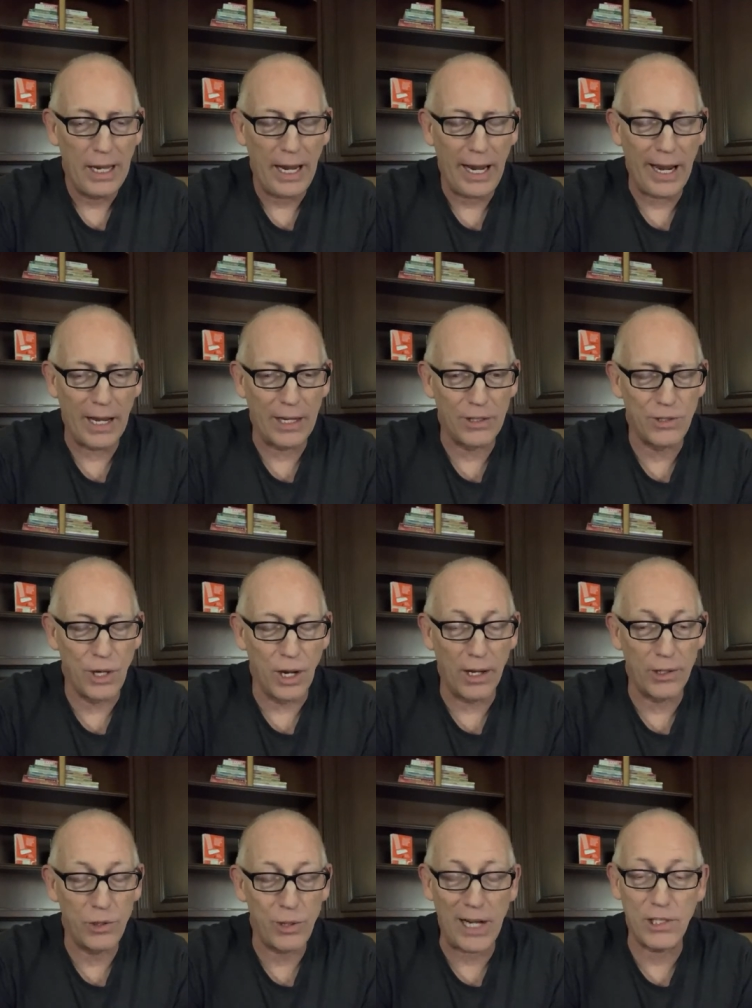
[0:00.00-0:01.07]
And
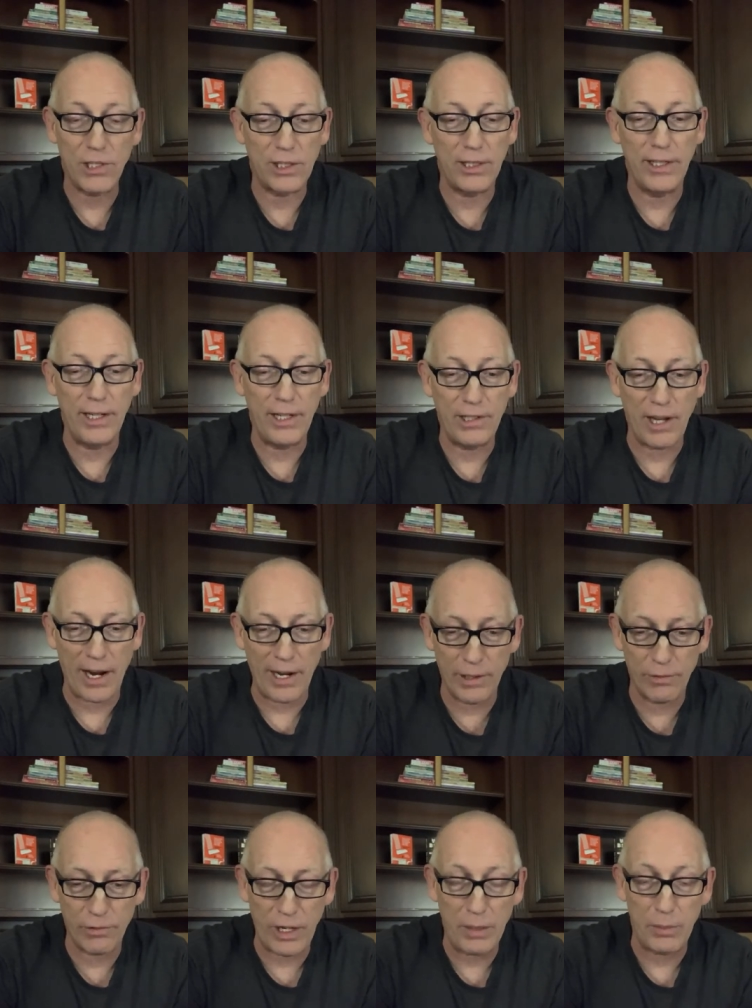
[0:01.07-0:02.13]
uh, tragically, he died
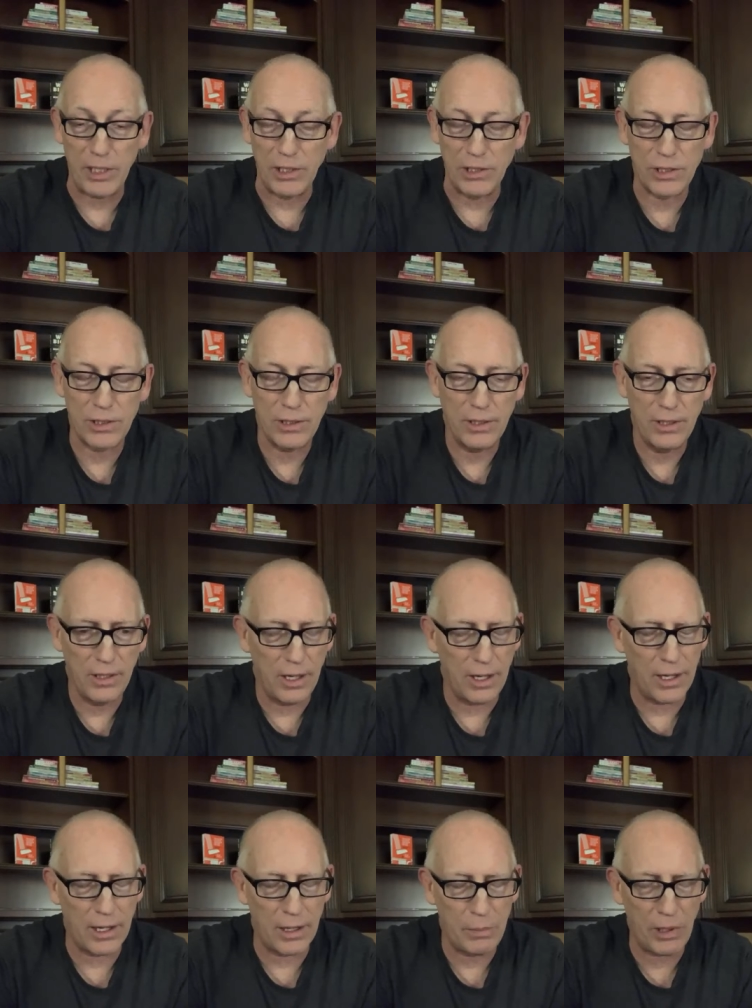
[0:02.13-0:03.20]
of rabies.
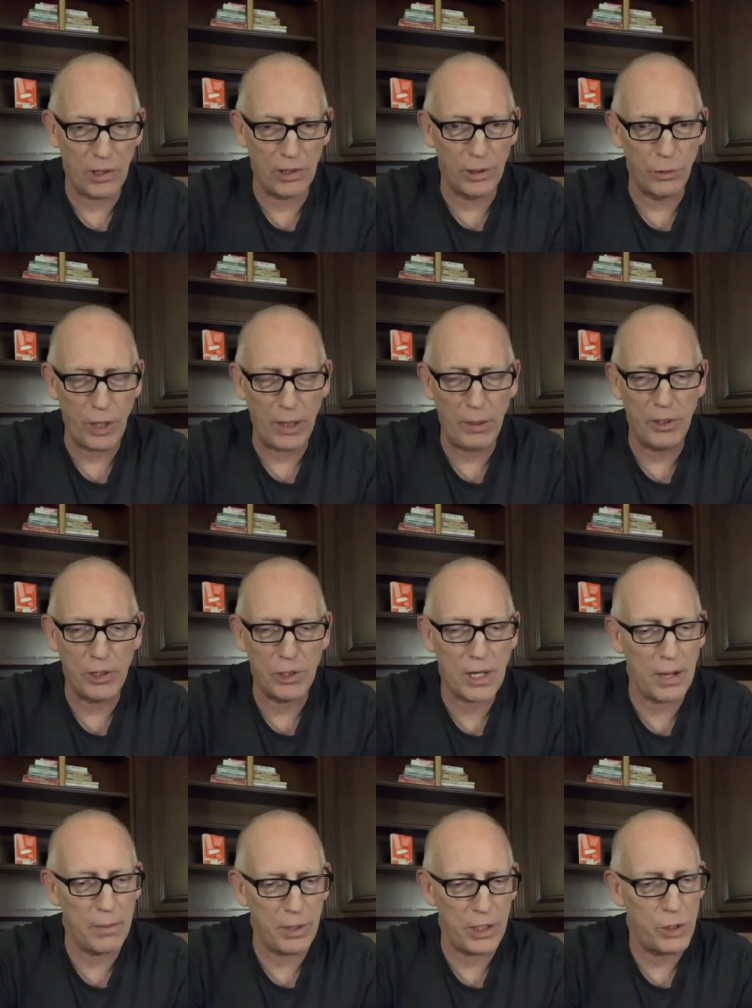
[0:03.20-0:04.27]
Uh, apparently, rabies
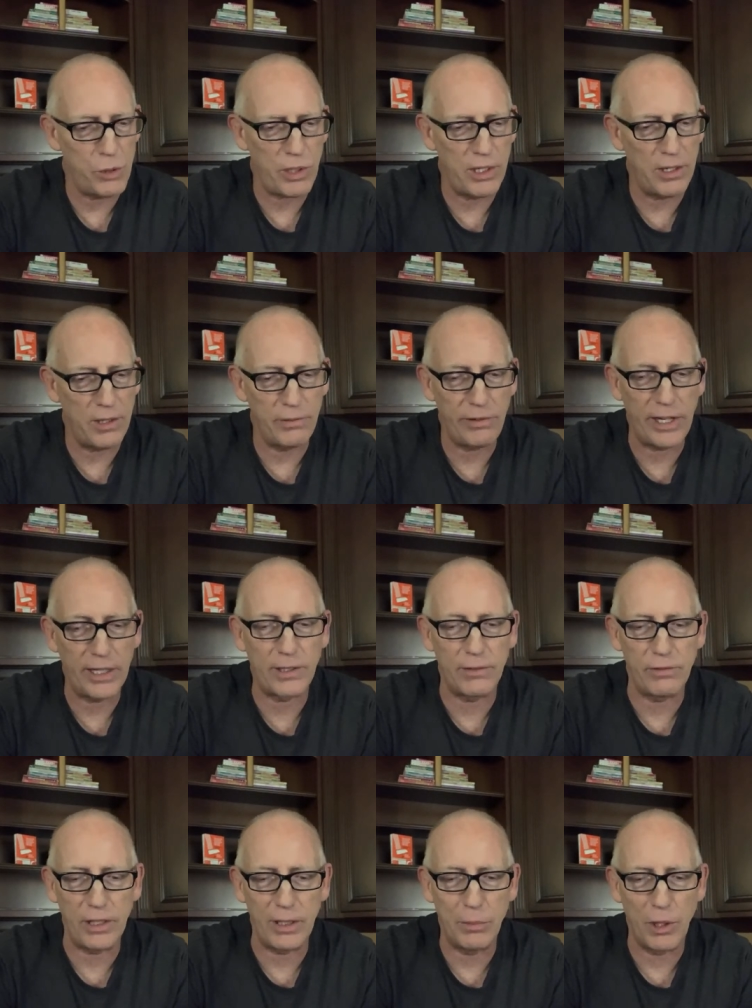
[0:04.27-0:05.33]
can be treated
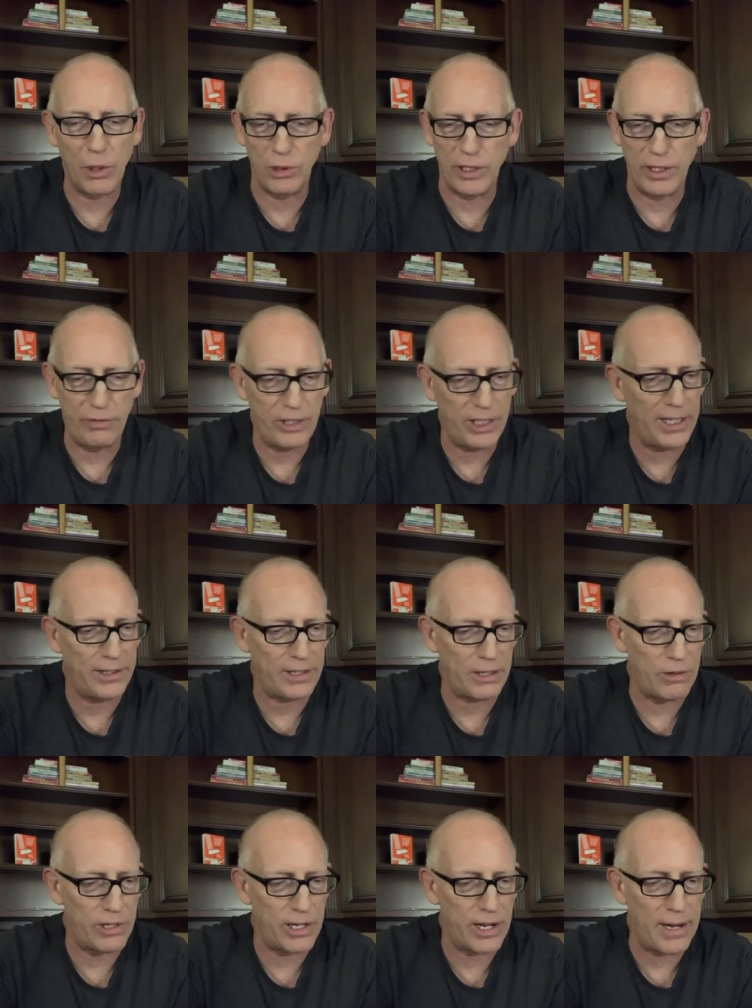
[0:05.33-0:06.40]
effectively, but only if you get
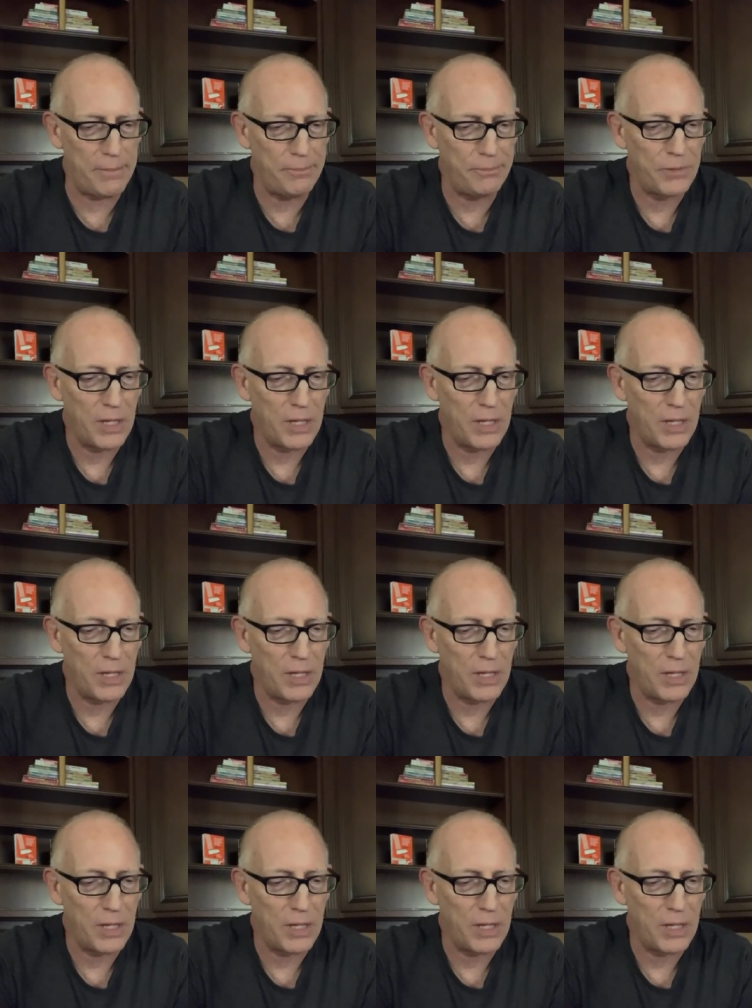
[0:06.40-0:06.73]
there in time.